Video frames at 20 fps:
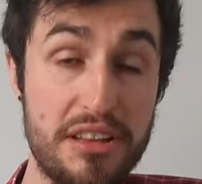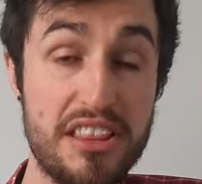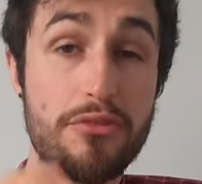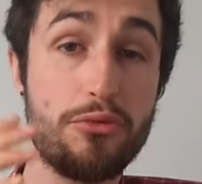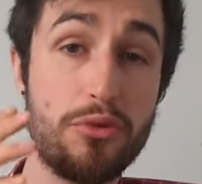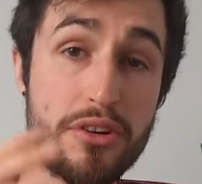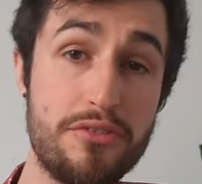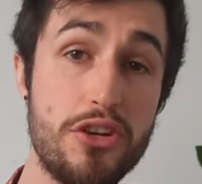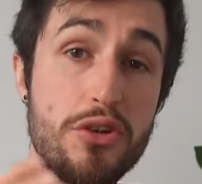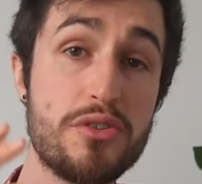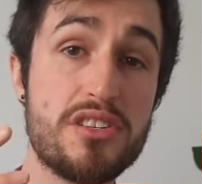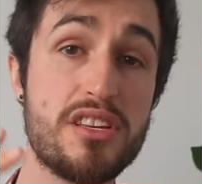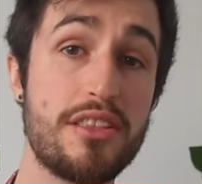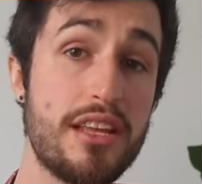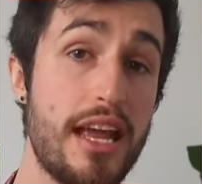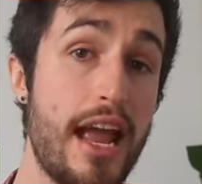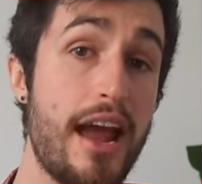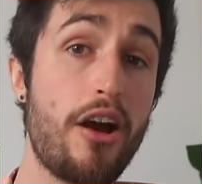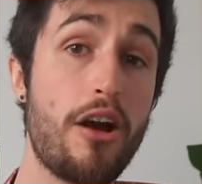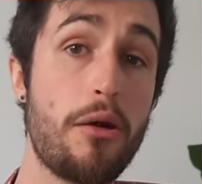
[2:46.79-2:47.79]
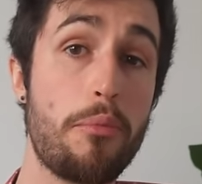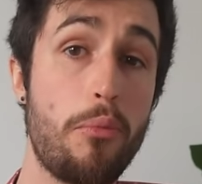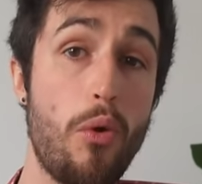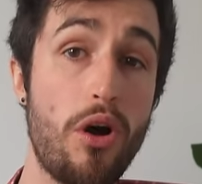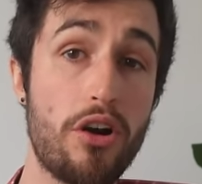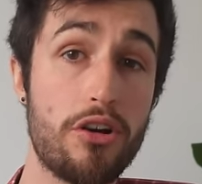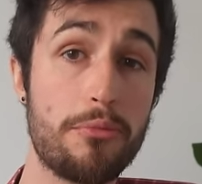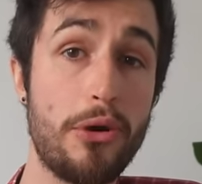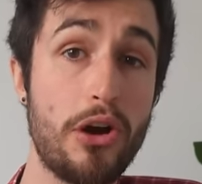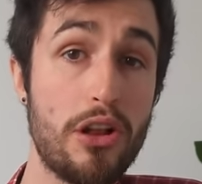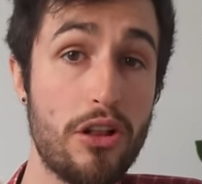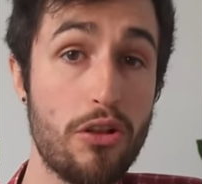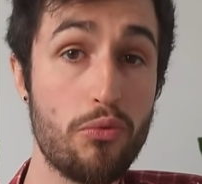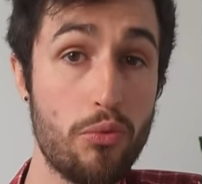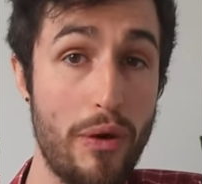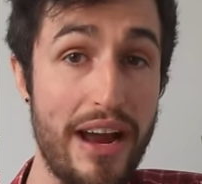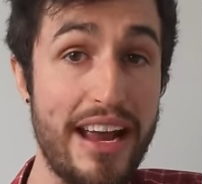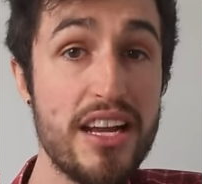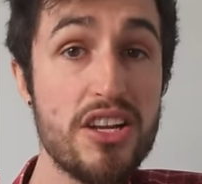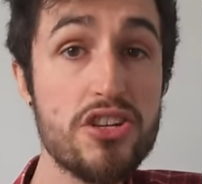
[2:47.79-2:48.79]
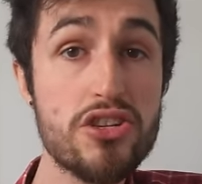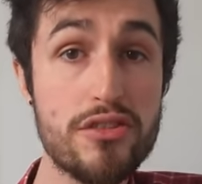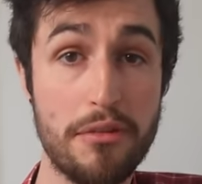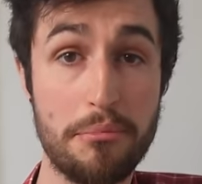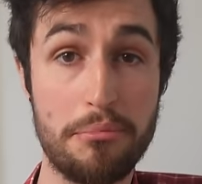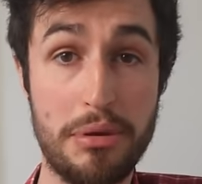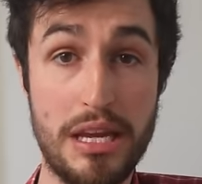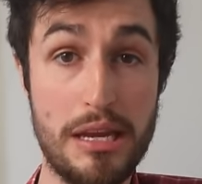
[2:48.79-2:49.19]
But the reviews of the Air Up water bottle range from